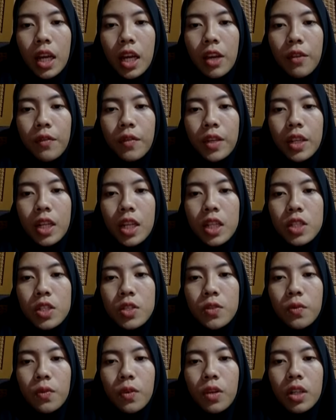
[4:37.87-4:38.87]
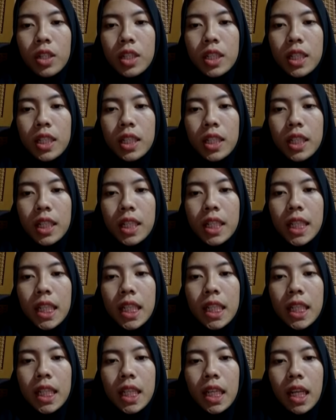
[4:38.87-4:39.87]
evidence for the
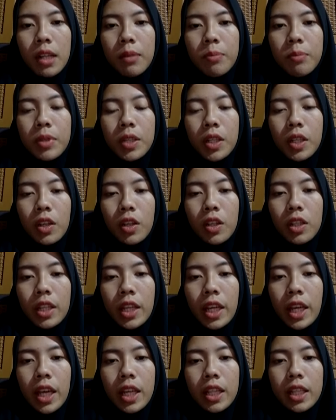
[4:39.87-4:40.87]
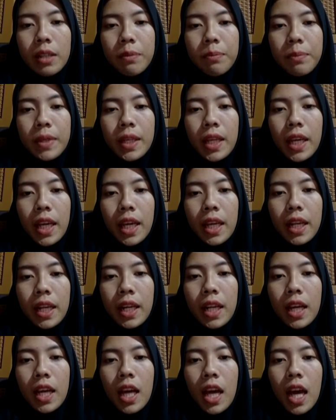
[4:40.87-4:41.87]
critical period HTP
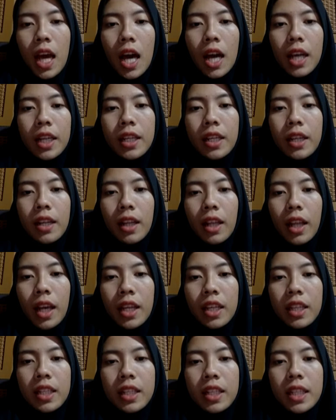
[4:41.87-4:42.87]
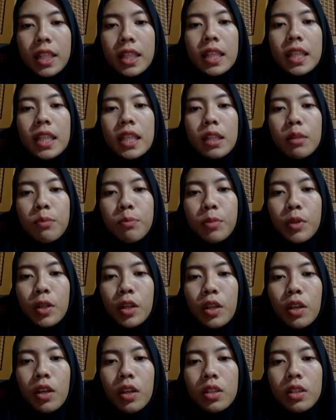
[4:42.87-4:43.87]
and underlying critical
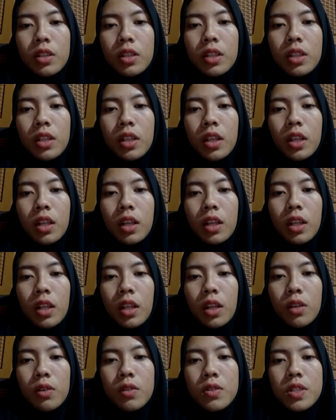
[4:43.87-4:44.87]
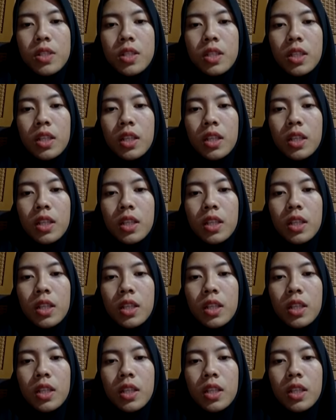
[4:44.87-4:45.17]
period clause.